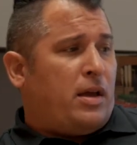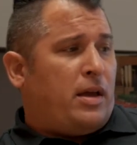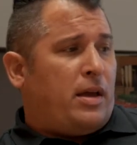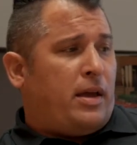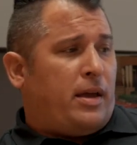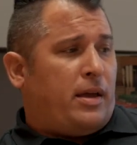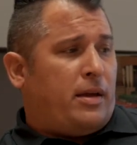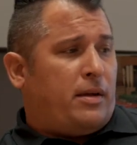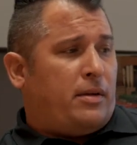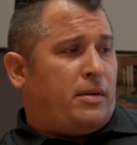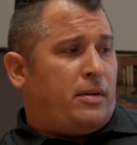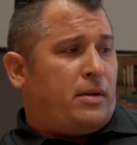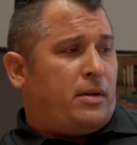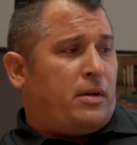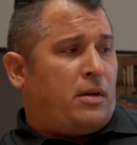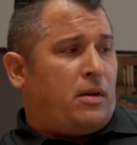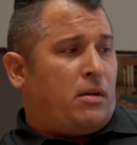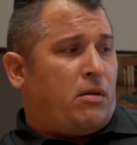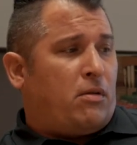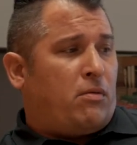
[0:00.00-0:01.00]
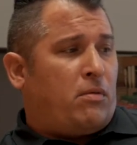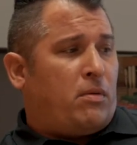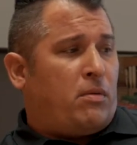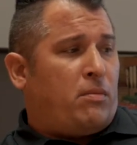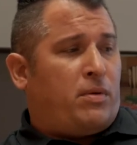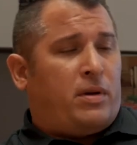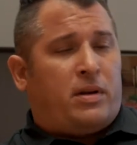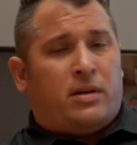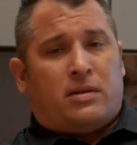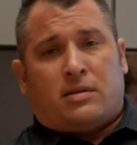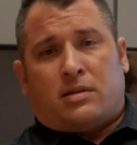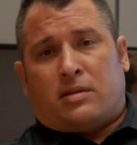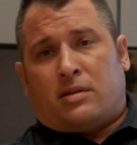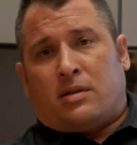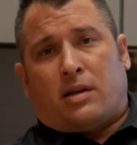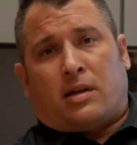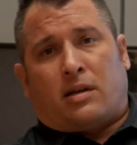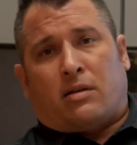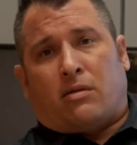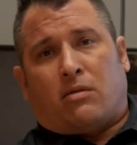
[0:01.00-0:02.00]
and we didn't
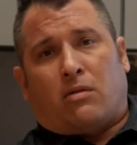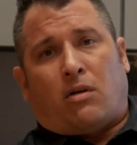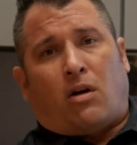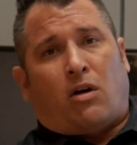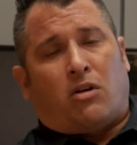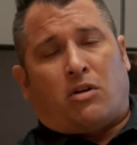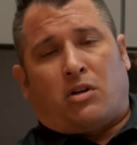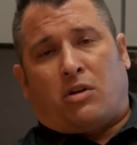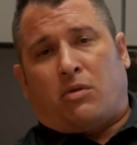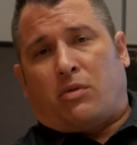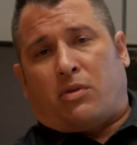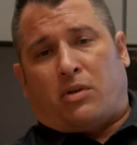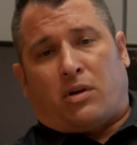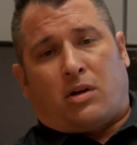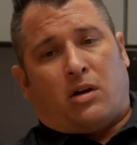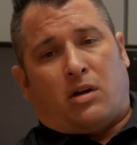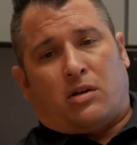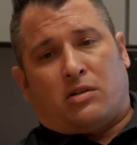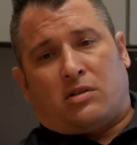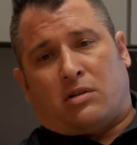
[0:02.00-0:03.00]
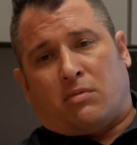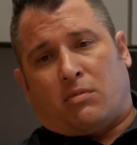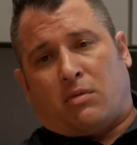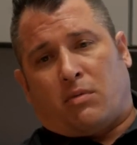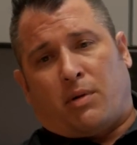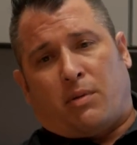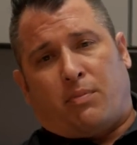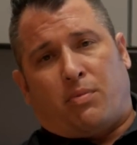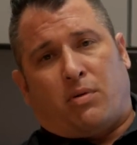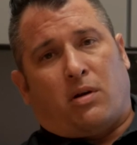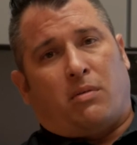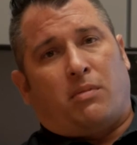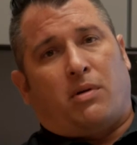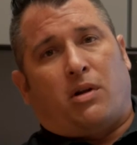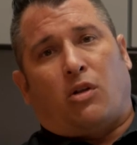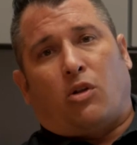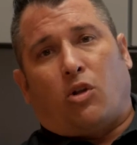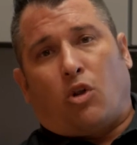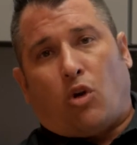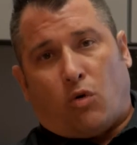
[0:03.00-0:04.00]
stick or argue with the customer. We put them in
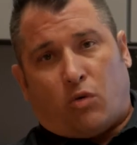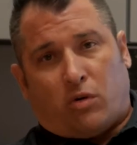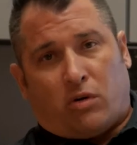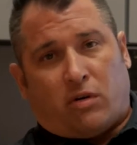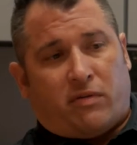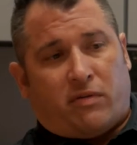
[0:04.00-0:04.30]
a loaner